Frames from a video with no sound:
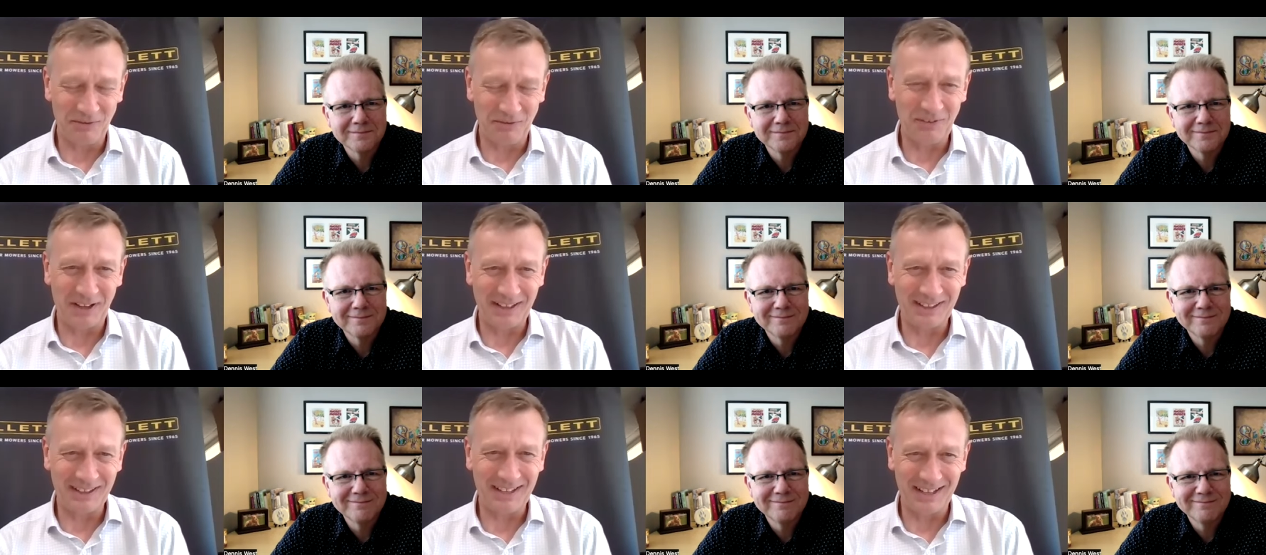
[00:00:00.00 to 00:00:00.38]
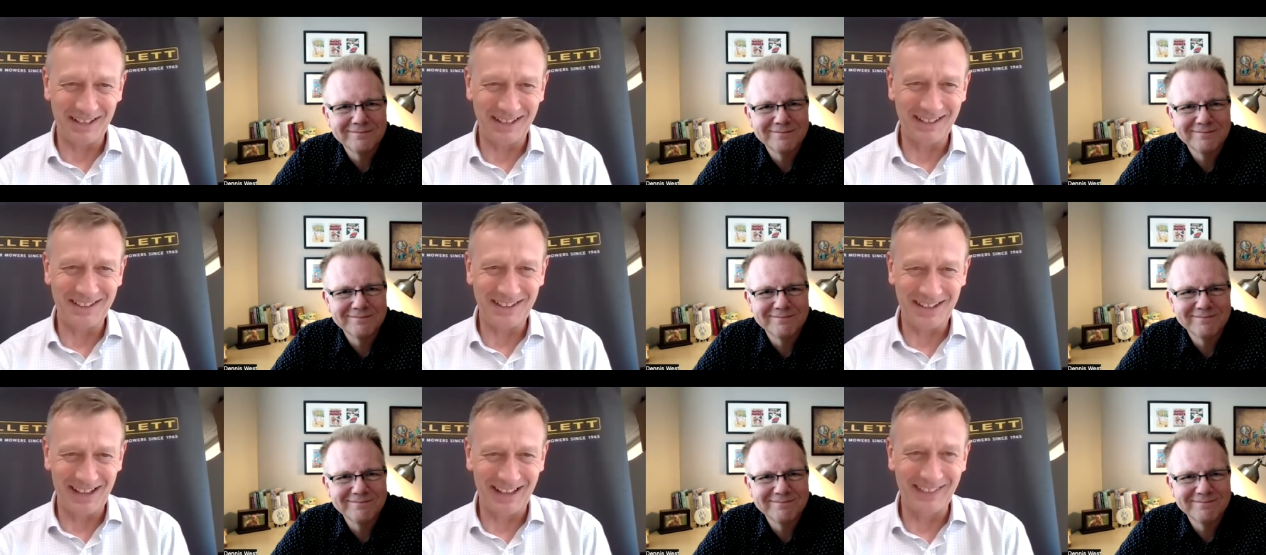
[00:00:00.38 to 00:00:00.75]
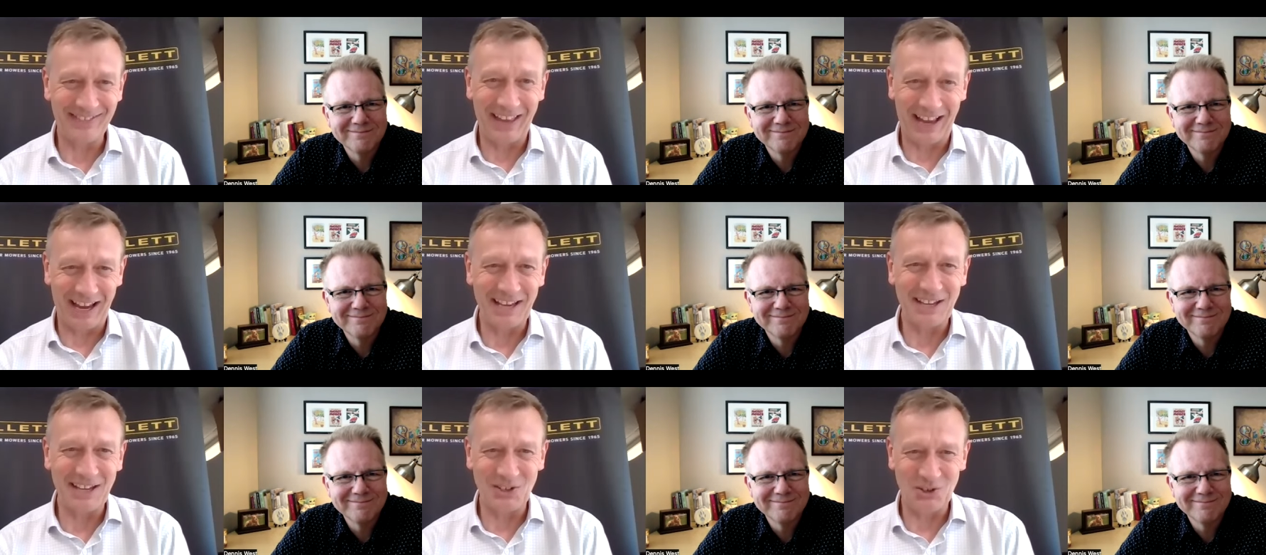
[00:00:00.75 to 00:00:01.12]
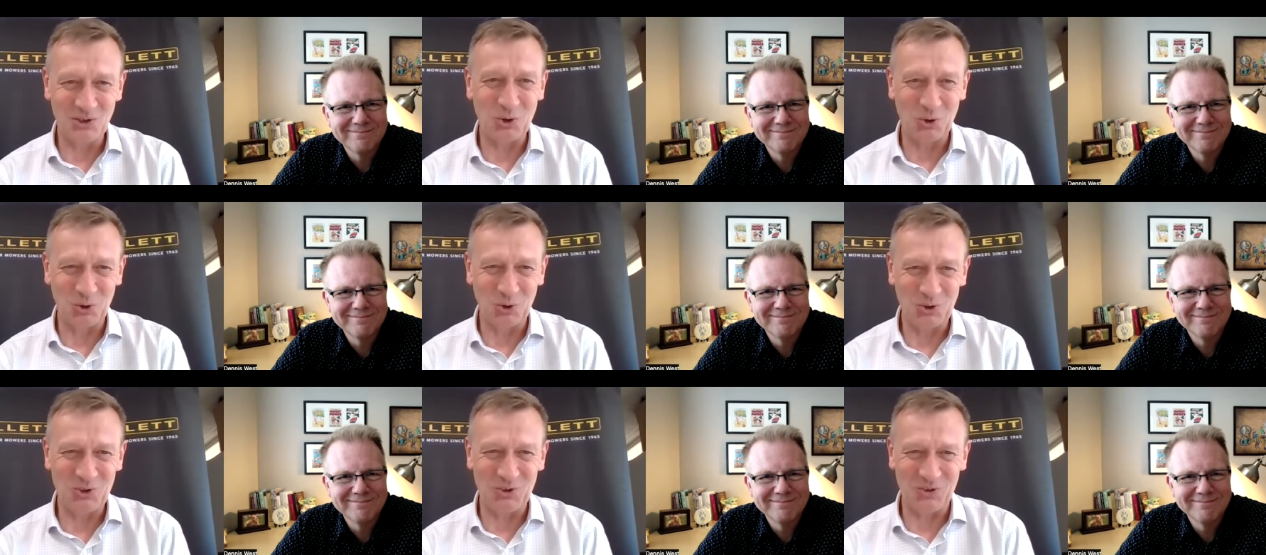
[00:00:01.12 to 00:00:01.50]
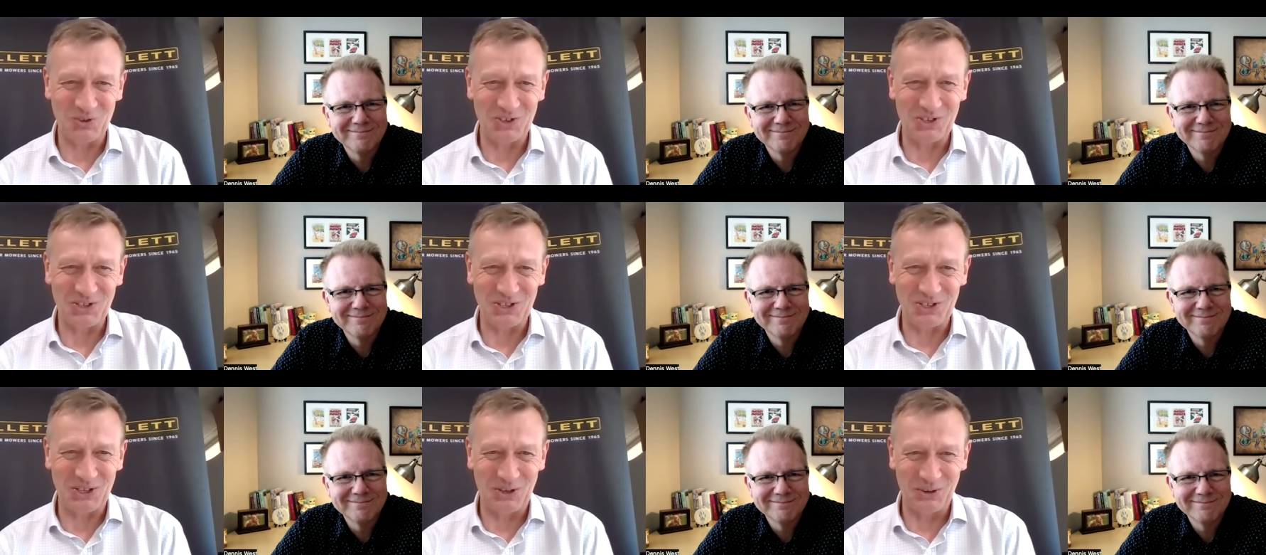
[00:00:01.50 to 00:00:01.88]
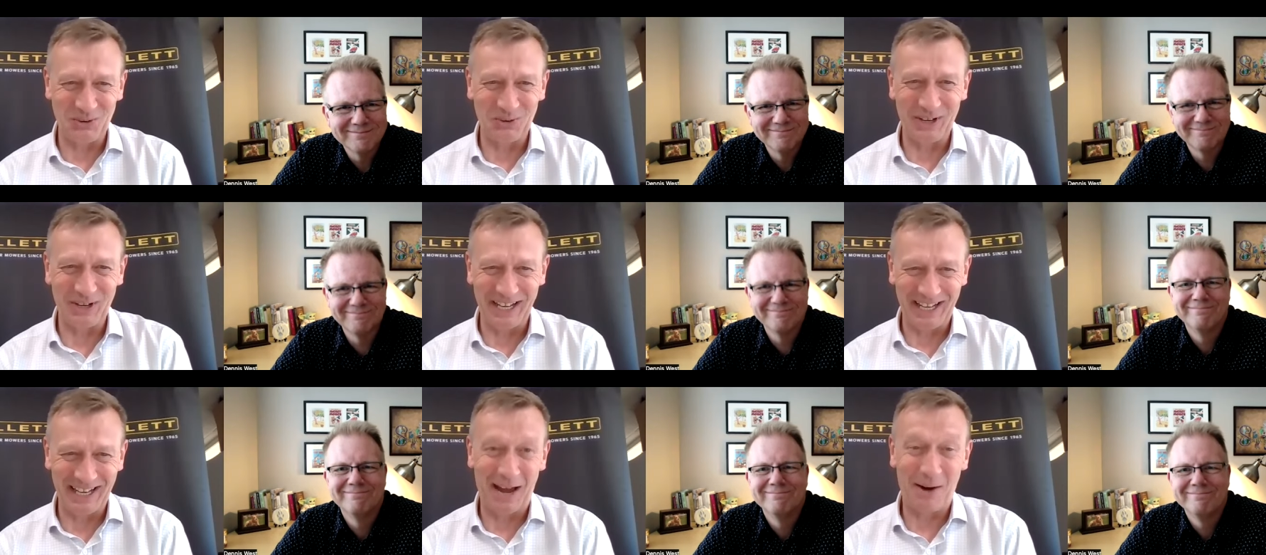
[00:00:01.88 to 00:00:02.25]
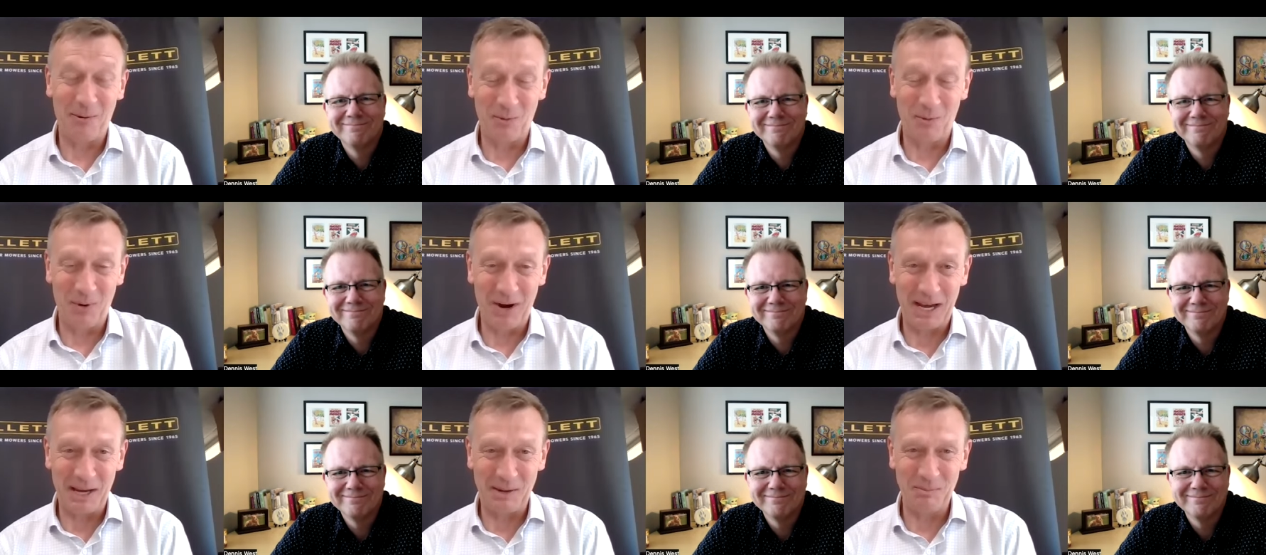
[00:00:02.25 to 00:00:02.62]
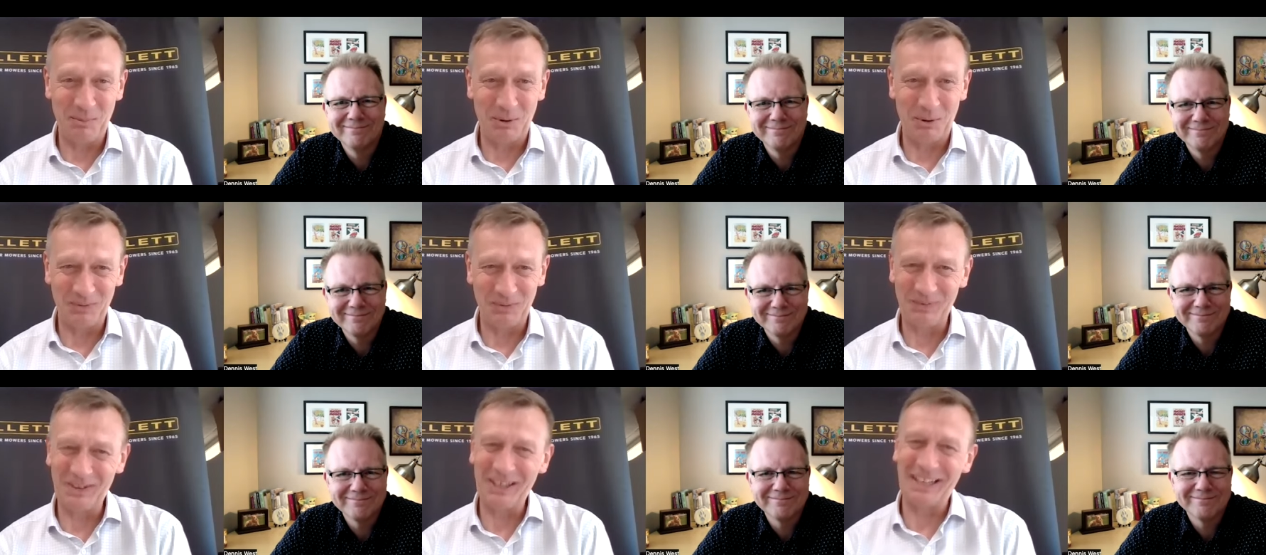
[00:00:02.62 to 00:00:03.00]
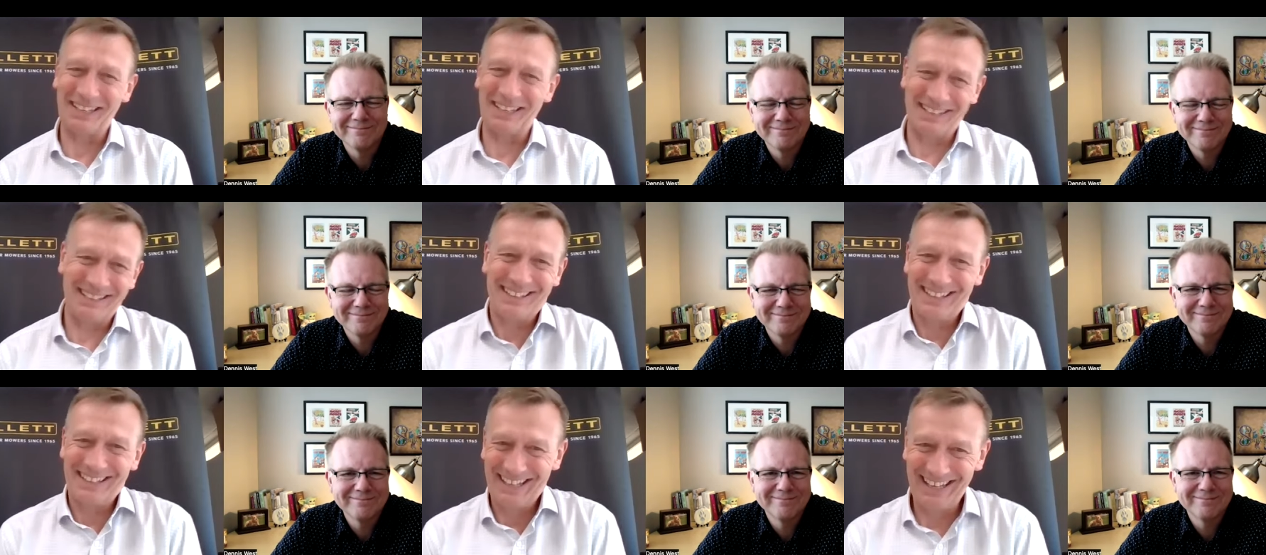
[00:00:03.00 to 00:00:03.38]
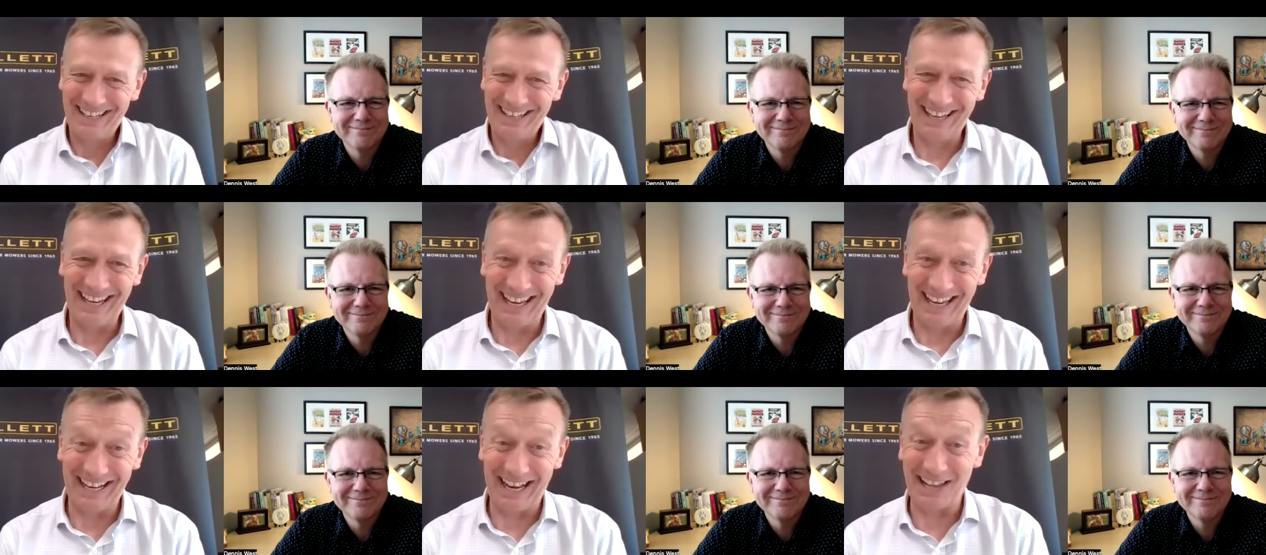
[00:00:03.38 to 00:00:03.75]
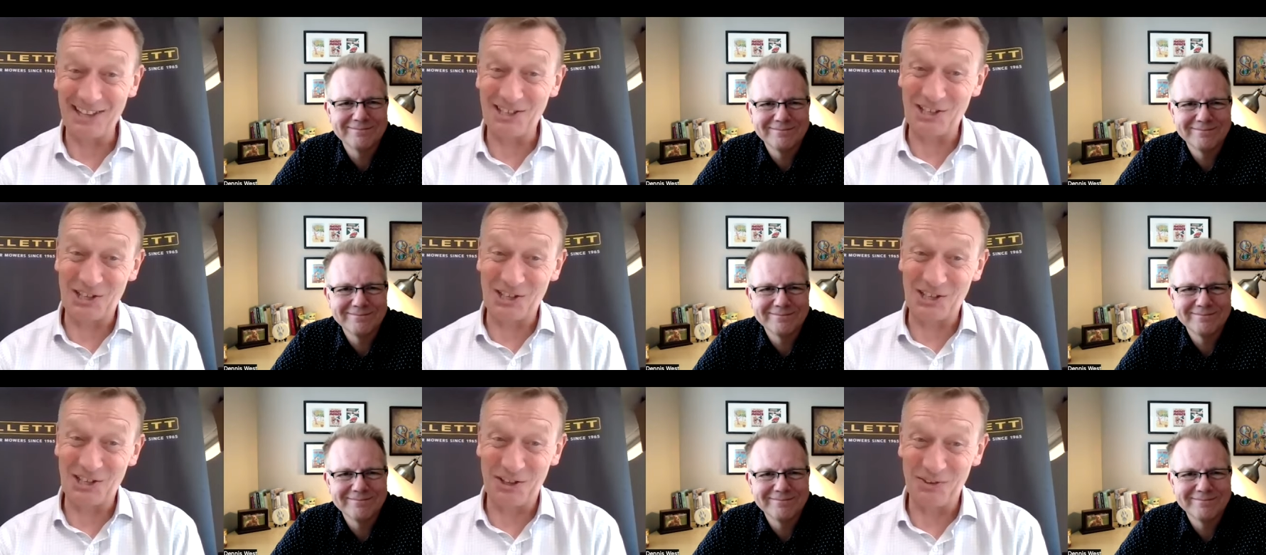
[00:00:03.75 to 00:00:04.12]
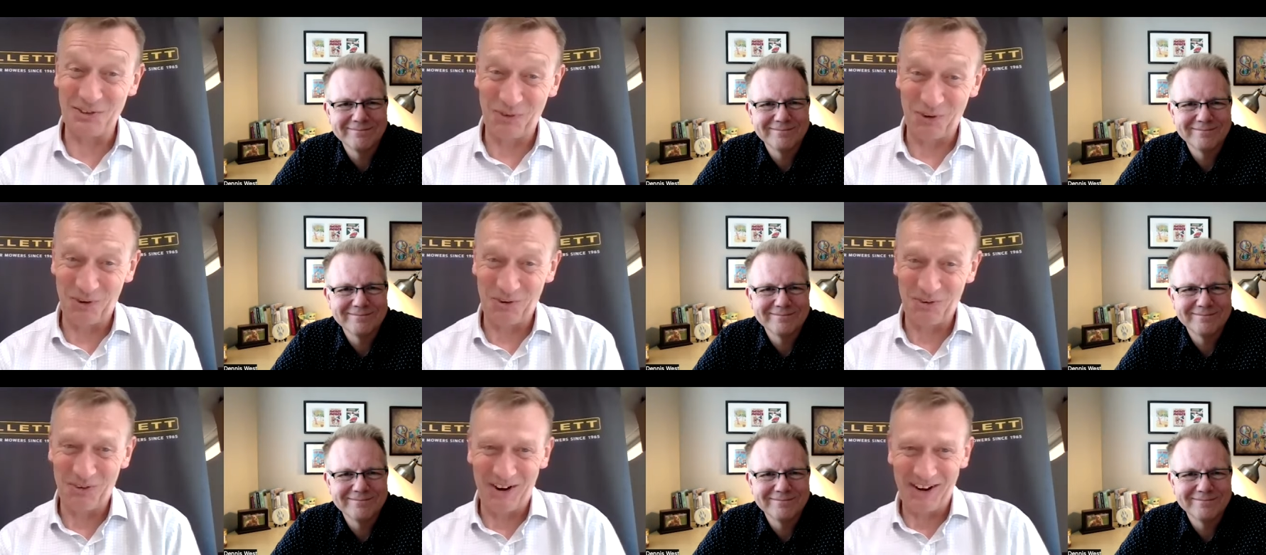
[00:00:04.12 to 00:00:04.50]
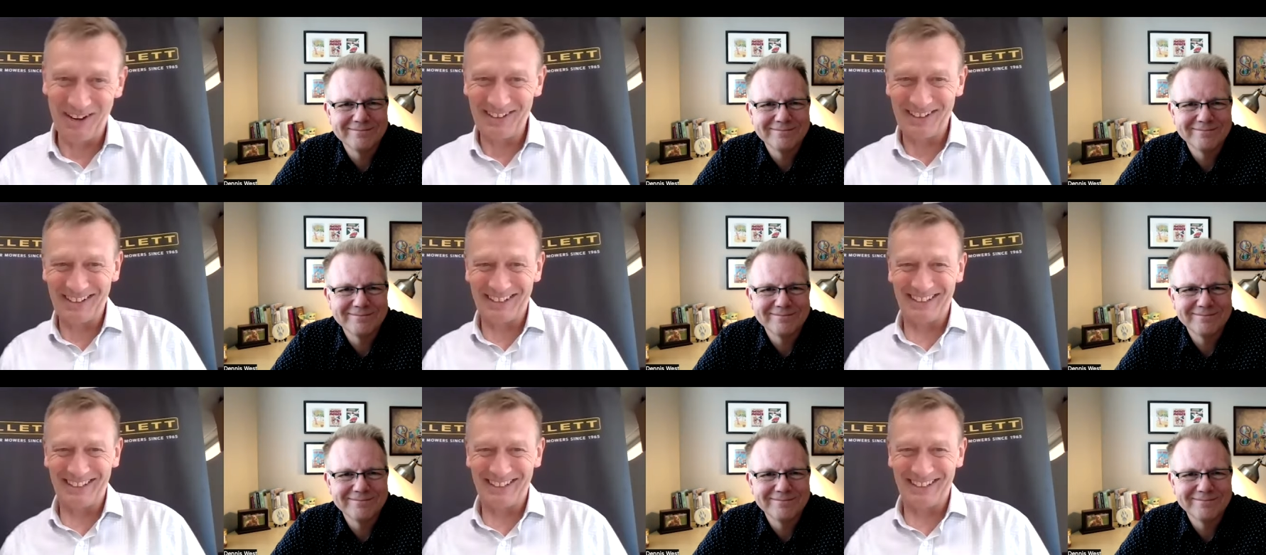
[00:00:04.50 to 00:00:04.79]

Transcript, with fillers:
Speaker 1: Uh, uh, that is torturous to do it in that way, but it it adds the fun, right?